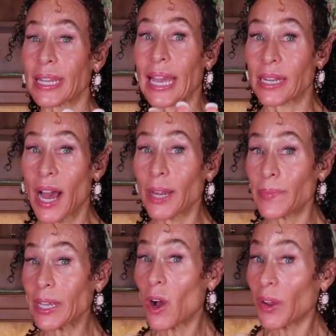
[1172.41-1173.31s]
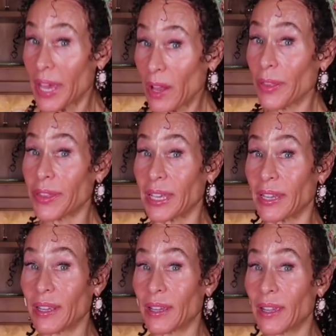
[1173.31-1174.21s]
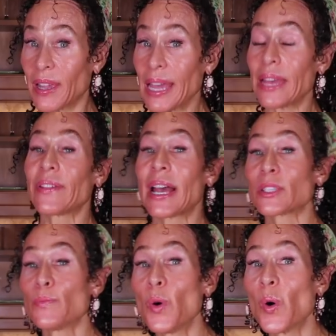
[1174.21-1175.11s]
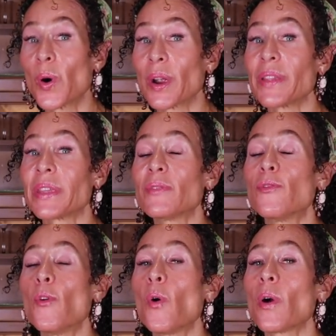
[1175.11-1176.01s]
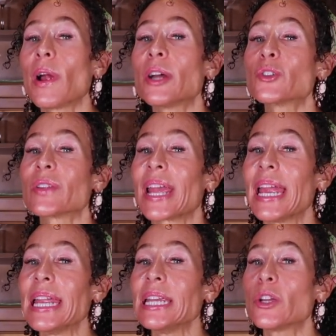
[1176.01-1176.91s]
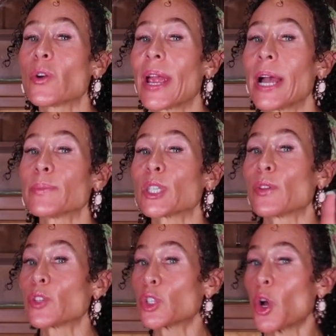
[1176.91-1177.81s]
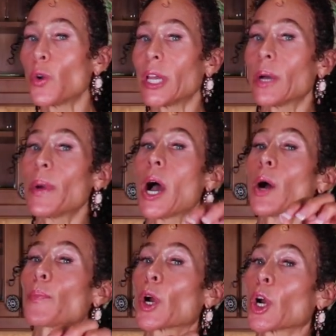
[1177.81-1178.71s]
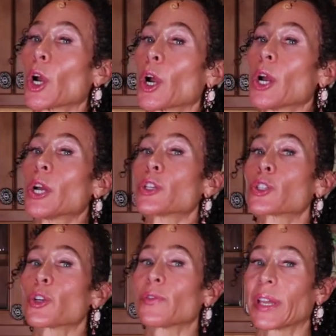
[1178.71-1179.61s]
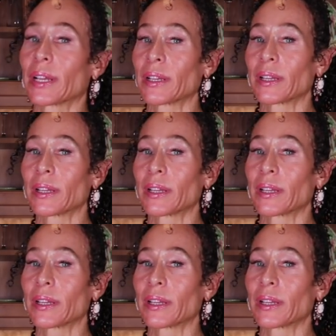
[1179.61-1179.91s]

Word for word: cannot be called healthy if it has more than 480 grams of sodium per serving.